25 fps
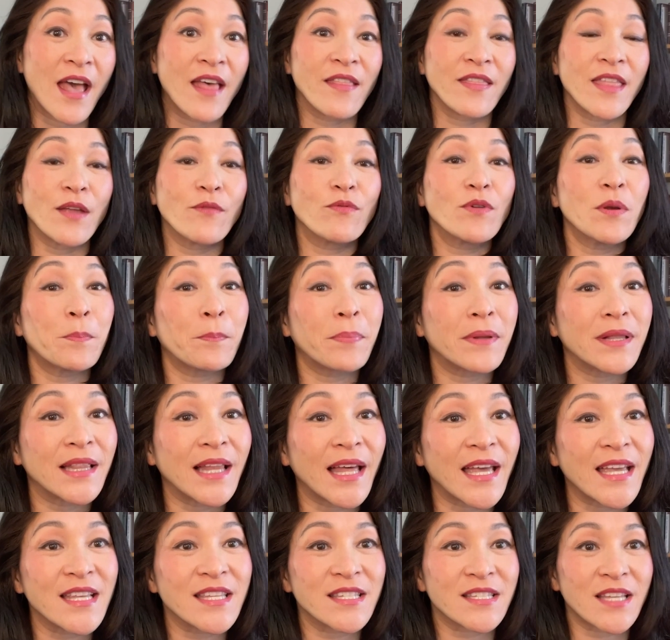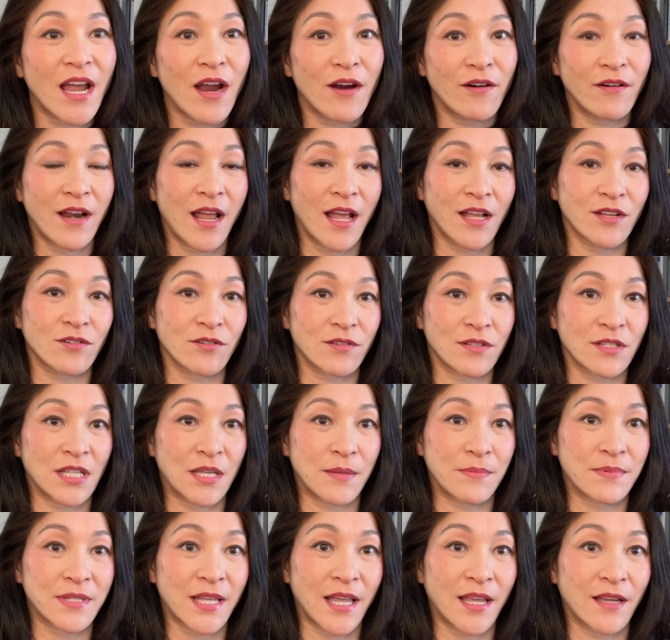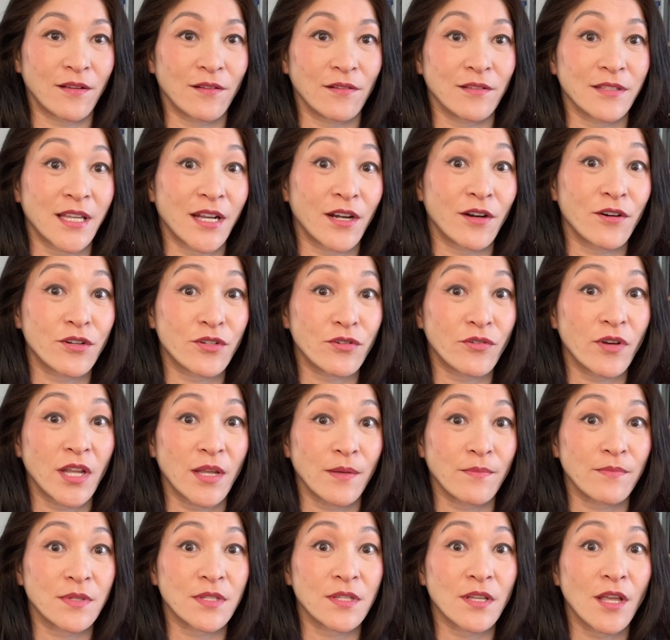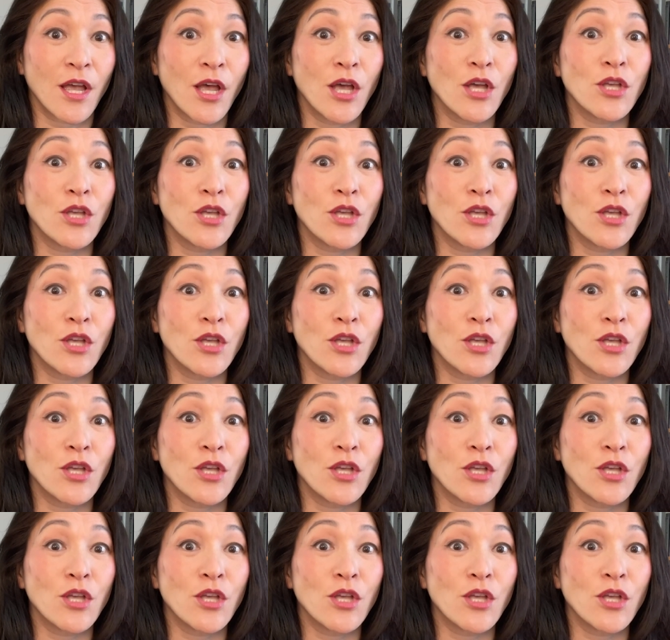They replace our natural sleep cycles and our dreams.